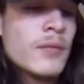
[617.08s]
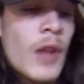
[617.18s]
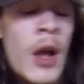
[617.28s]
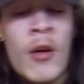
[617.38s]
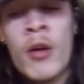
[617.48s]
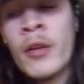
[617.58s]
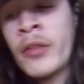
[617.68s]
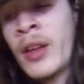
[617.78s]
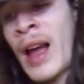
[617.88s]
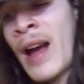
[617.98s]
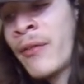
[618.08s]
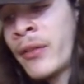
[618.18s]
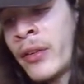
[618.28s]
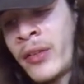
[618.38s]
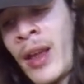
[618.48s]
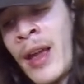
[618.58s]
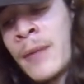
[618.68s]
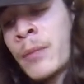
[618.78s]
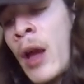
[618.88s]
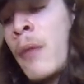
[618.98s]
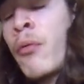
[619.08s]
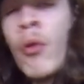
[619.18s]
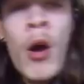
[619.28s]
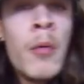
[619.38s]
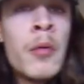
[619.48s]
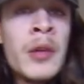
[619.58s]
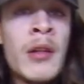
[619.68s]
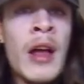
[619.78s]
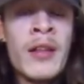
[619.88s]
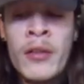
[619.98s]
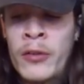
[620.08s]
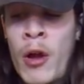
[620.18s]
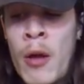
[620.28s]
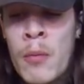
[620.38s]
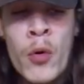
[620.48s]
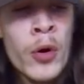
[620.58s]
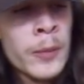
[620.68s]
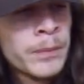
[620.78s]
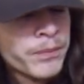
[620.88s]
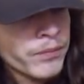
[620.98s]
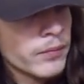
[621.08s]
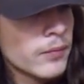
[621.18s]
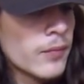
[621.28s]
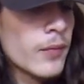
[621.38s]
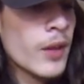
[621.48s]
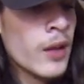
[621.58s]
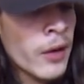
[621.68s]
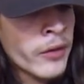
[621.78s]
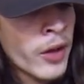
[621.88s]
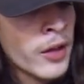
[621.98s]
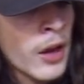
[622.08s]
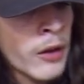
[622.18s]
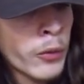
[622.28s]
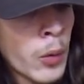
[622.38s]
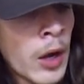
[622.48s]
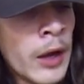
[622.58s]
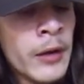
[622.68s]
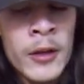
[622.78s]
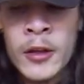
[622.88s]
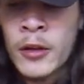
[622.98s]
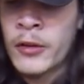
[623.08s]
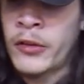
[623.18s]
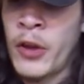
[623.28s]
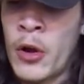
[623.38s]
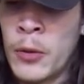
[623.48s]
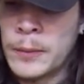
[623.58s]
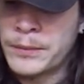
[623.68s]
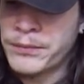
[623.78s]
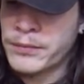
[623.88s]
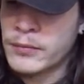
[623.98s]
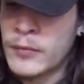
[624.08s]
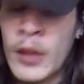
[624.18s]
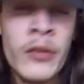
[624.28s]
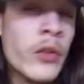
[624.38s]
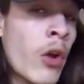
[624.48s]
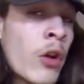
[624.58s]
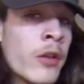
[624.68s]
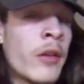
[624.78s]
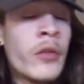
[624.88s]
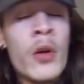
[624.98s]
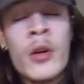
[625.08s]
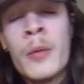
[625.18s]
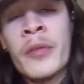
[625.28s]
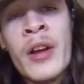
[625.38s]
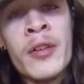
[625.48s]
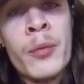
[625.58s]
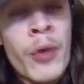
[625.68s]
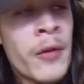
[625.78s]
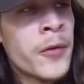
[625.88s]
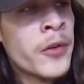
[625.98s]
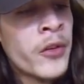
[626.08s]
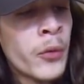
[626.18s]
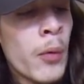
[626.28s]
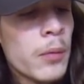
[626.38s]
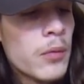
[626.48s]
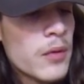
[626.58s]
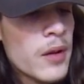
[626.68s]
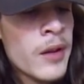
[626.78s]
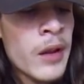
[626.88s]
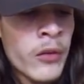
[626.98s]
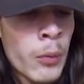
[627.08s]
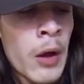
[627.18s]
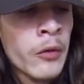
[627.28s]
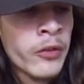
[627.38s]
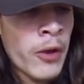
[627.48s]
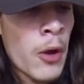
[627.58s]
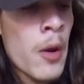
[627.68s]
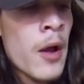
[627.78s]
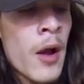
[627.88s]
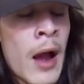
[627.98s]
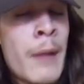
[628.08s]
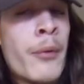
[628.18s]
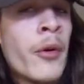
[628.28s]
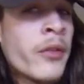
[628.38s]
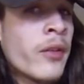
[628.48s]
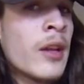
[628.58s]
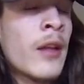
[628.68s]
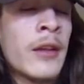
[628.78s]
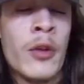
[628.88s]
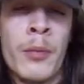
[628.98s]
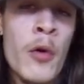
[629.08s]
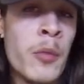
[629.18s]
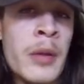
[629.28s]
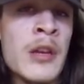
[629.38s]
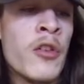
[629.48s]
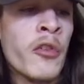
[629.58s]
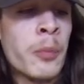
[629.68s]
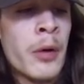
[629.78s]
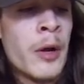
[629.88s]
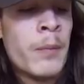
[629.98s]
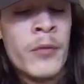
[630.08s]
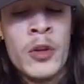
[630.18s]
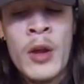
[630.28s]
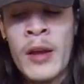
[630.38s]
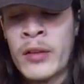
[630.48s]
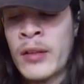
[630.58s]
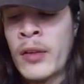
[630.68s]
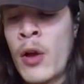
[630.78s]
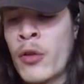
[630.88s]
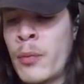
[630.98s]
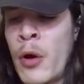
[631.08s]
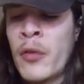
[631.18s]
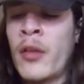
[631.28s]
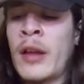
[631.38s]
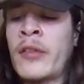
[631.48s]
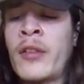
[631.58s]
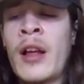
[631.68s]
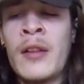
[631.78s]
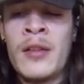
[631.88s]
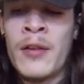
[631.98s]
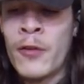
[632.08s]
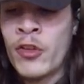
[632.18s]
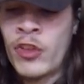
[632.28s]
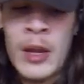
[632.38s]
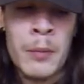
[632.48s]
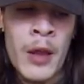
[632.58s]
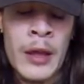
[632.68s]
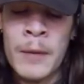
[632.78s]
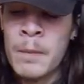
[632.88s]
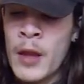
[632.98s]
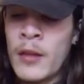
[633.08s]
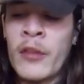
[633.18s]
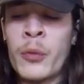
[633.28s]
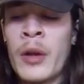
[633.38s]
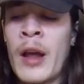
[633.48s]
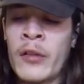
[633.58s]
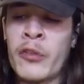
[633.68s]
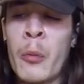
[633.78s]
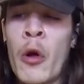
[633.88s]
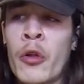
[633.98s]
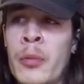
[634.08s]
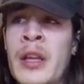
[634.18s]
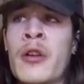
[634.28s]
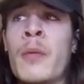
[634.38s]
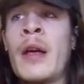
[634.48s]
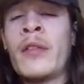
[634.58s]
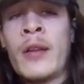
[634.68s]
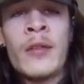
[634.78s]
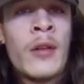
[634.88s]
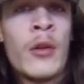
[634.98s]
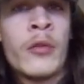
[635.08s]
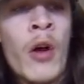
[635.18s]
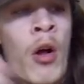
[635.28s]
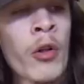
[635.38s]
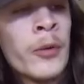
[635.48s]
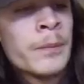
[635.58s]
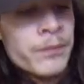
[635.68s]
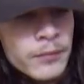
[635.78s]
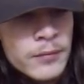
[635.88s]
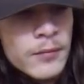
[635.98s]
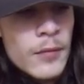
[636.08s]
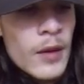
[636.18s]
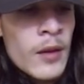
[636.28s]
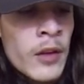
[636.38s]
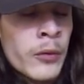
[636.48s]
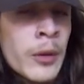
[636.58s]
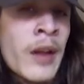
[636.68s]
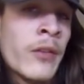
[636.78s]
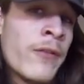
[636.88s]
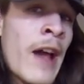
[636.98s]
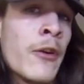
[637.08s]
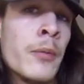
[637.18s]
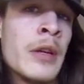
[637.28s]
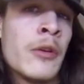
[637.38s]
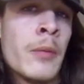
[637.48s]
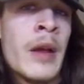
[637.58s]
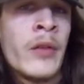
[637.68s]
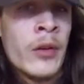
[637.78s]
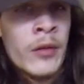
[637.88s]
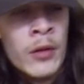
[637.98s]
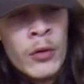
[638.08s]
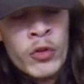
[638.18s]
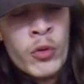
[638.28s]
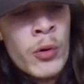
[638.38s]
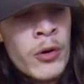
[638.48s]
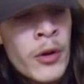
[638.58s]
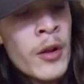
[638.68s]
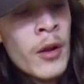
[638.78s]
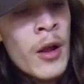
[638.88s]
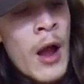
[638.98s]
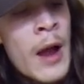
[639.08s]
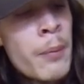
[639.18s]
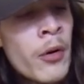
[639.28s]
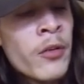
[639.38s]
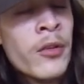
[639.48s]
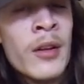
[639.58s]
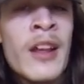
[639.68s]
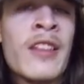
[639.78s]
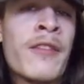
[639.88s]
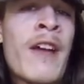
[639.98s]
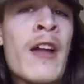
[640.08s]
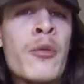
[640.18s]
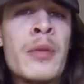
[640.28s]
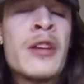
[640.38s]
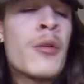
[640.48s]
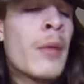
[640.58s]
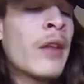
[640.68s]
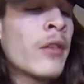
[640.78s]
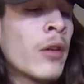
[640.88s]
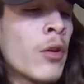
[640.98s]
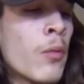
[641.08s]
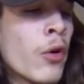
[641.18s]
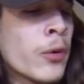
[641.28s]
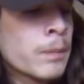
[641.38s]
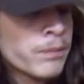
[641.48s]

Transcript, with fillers: I'd honestly have to say I probably like the Zob more, and I'll tell you guys why. So this all comes down to preference as well. So I personally like, they're both beakers, but you guys can tell they're both like slightly different shaped. Like, this one has a smaller beaker base and it's a little taller. This one has a fatter beaker base and it's a little shorter. I personally like the fatter beaker base a little more.